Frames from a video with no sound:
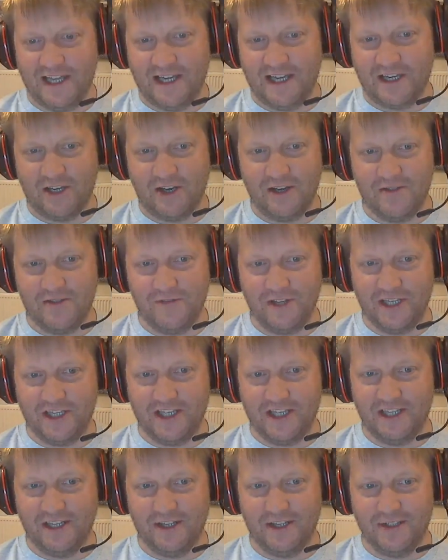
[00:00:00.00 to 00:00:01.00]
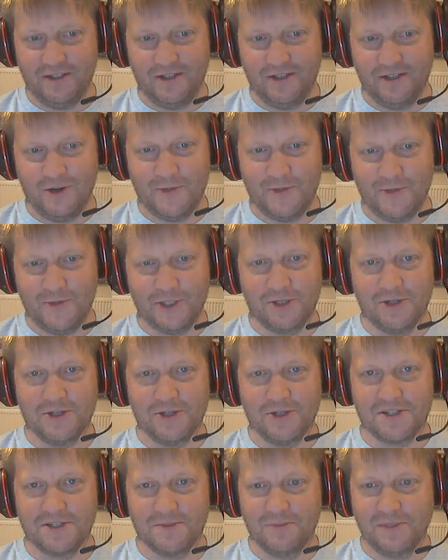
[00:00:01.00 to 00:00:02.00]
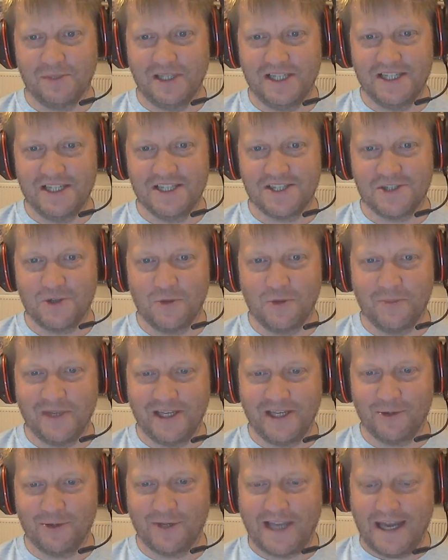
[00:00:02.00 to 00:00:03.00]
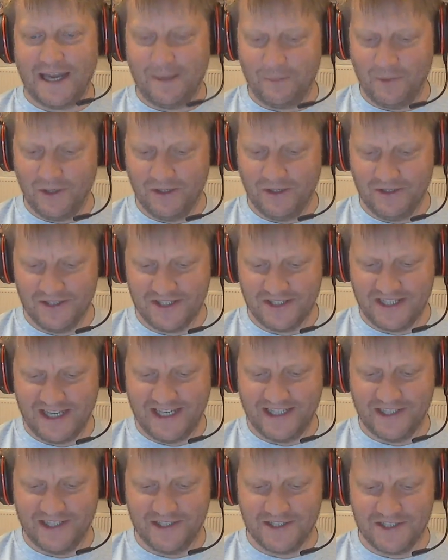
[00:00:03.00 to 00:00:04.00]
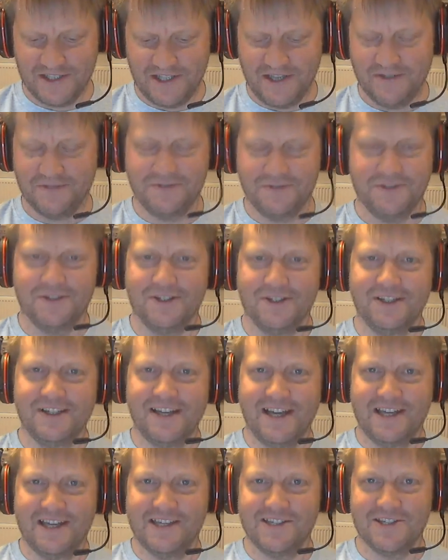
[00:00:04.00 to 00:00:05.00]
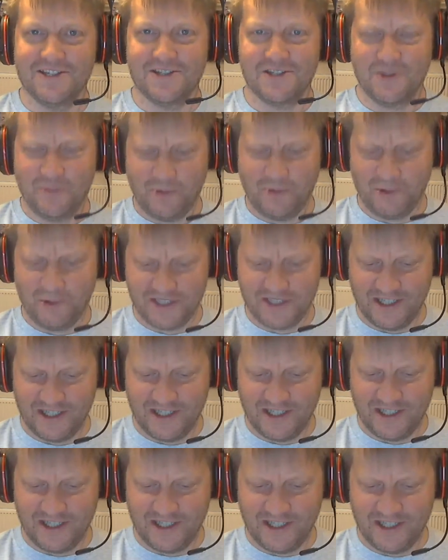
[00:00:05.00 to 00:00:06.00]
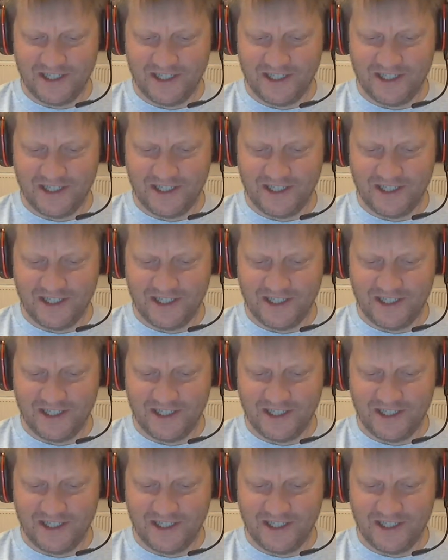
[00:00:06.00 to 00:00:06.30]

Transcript: be looking at that guy thinking, oh my God, please stop being on camera saying stuff and supporting Trump.